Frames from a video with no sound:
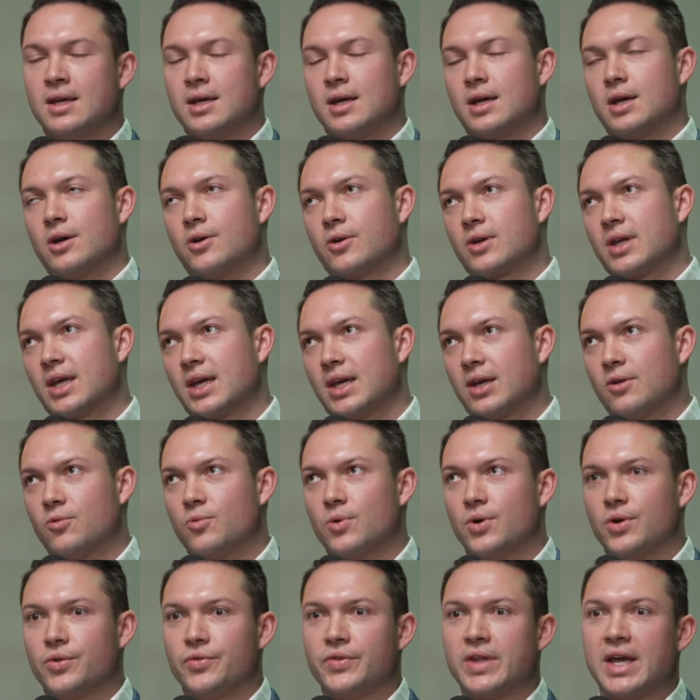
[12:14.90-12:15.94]
okay,
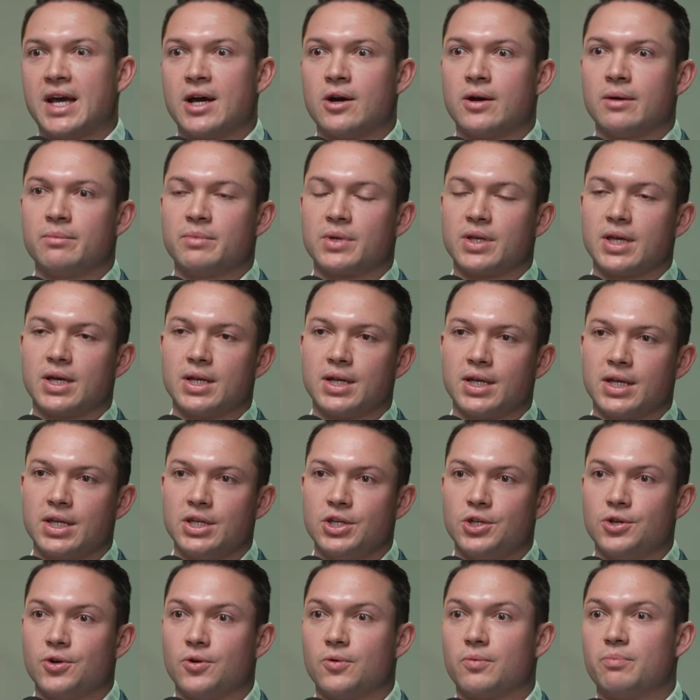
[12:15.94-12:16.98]
well, now I'm going
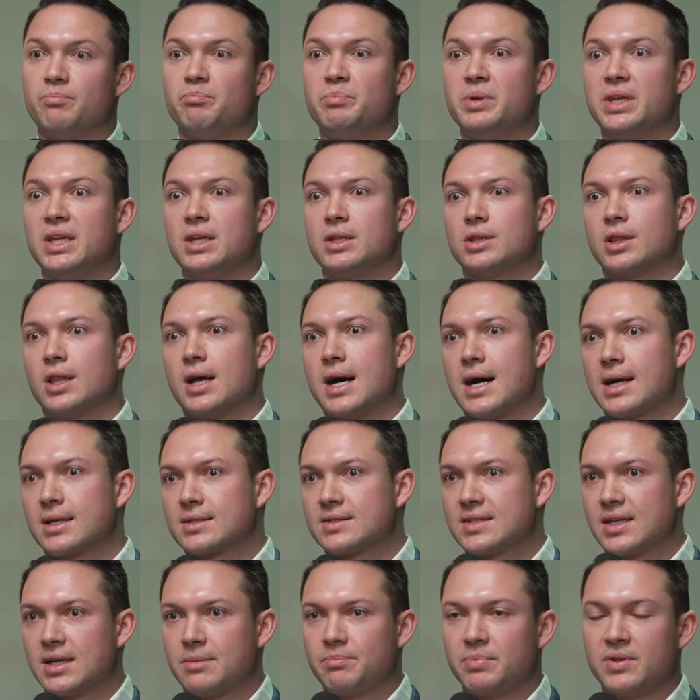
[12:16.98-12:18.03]
to, be
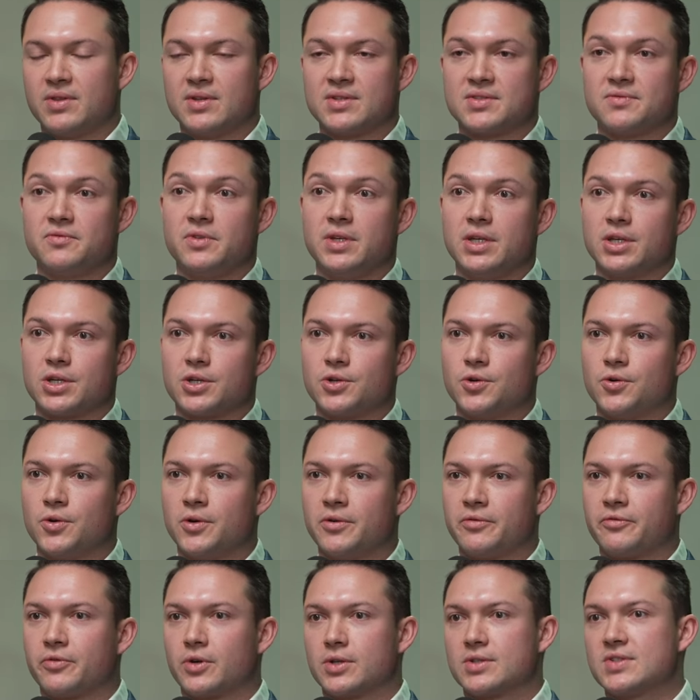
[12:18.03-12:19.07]
locked up in this vehicle
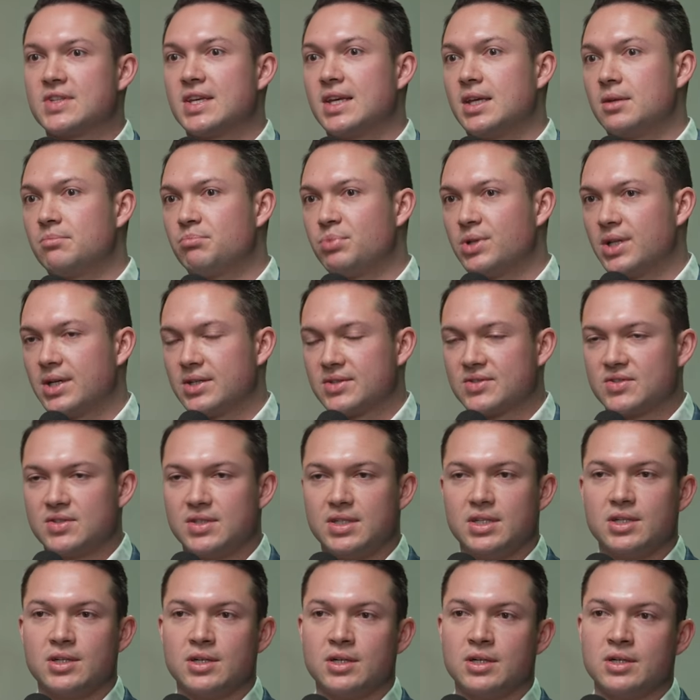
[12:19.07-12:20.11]
for 10 plus
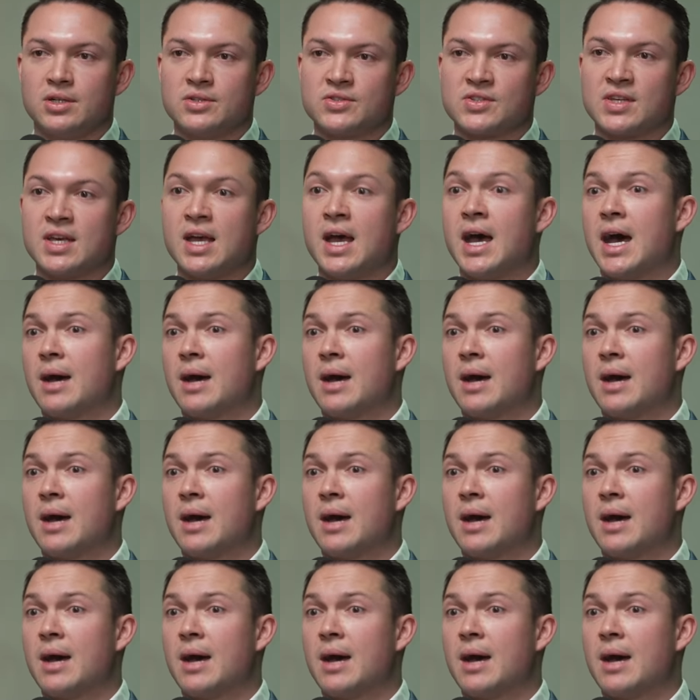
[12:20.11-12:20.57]
years.